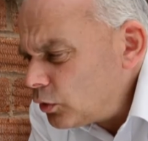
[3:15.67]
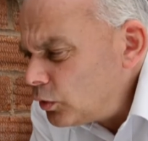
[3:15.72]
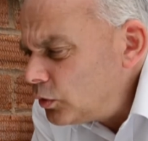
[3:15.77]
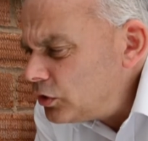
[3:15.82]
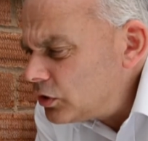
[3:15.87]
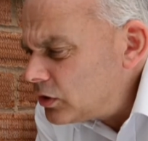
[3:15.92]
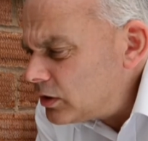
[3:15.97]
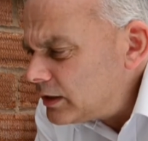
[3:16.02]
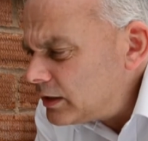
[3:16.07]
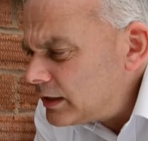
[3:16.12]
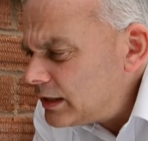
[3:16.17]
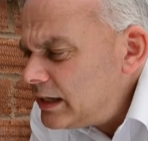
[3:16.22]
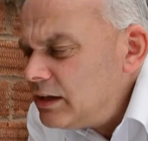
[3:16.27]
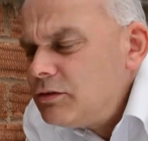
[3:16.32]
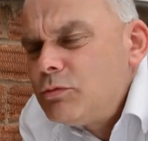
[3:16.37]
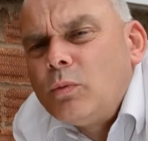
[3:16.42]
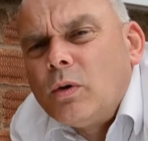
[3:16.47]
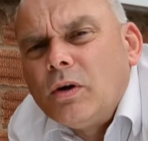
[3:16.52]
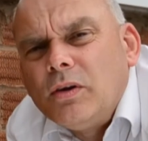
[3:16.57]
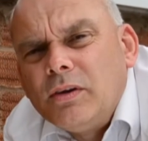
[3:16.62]
or you can
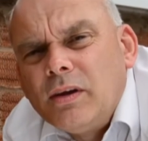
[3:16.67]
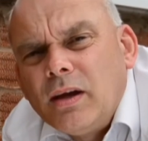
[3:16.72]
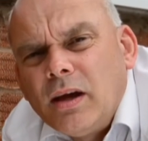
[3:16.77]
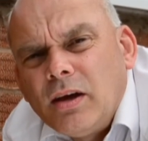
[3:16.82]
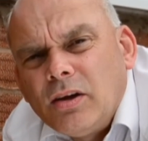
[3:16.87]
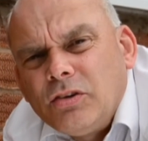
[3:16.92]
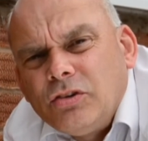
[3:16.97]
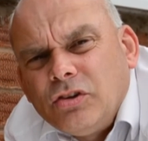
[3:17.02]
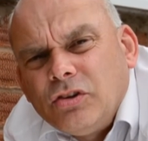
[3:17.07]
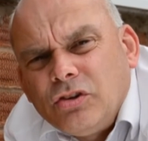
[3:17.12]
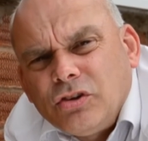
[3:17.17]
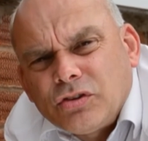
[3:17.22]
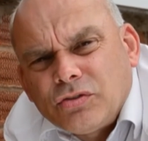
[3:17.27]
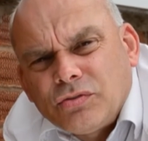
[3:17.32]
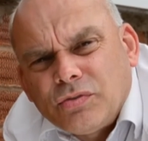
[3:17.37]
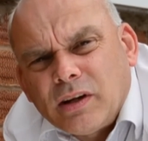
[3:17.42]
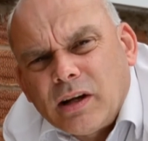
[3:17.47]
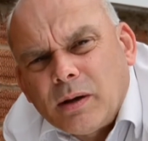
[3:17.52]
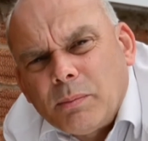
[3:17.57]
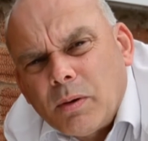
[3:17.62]
leave one to just
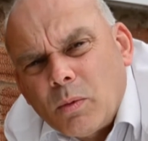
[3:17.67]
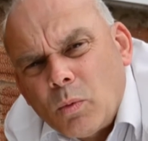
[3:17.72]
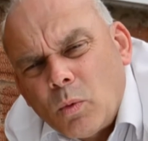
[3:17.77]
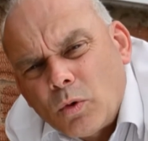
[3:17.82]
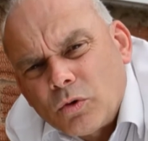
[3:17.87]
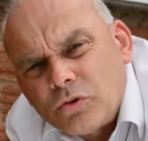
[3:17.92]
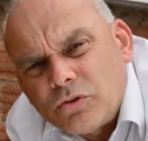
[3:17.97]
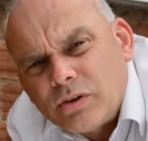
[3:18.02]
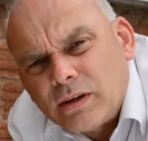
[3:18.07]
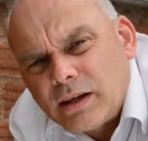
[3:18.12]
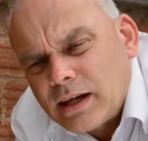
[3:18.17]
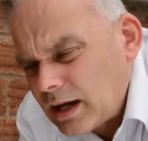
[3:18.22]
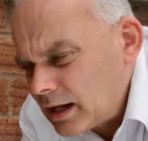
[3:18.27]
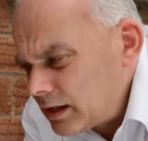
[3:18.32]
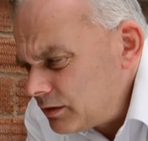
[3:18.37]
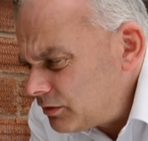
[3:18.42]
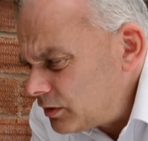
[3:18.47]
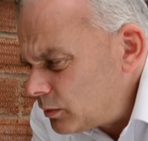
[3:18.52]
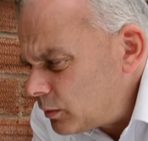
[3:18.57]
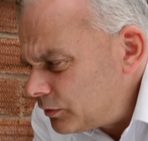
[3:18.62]
fill up a watering can
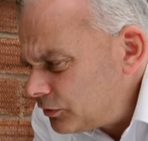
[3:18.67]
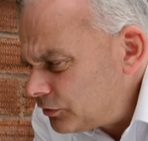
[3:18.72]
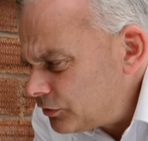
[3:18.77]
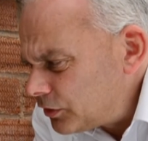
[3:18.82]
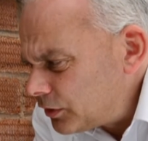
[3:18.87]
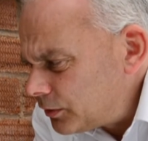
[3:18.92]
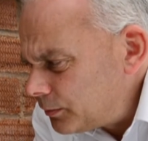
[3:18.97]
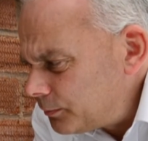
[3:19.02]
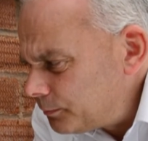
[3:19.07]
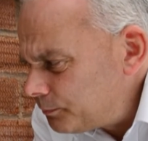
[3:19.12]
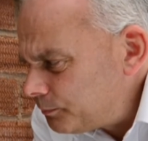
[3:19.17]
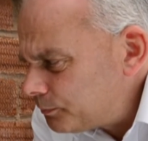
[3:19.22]
if you want to.